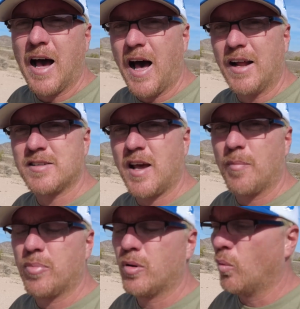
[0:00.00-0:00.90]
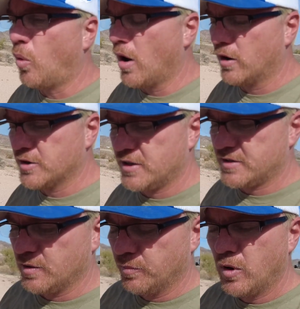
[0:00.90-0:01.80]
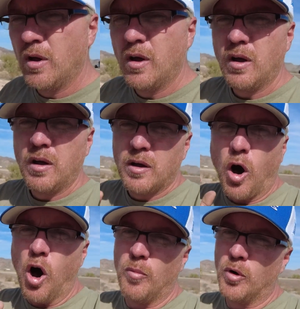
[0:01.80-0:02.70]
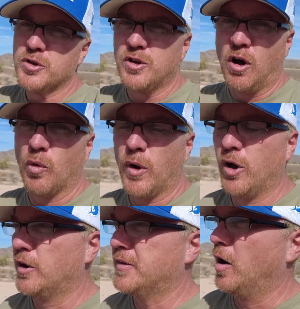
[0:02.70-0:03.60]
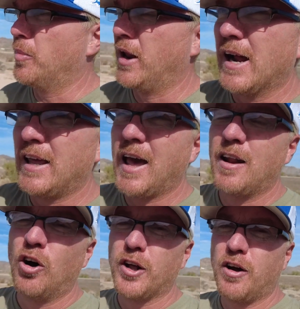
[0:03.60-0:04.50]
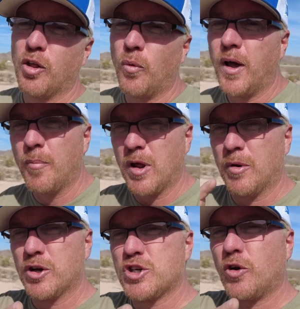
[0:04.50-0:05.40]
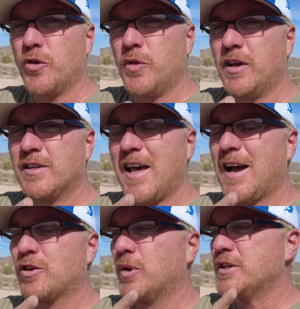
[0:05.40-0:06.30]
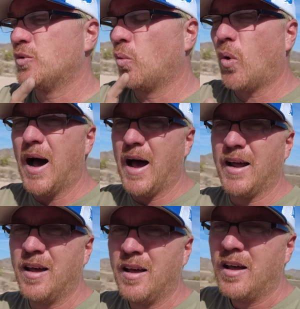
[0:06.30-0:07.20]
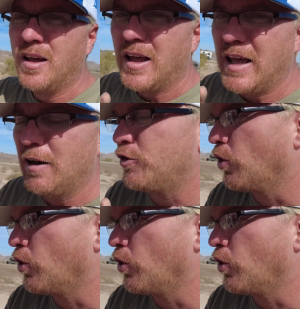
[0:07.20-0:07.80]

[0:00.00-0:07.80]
HOTTAP water system almost all the way hooked up. And I can't hook it all the way up, and I'm gonna show you the exact reason why if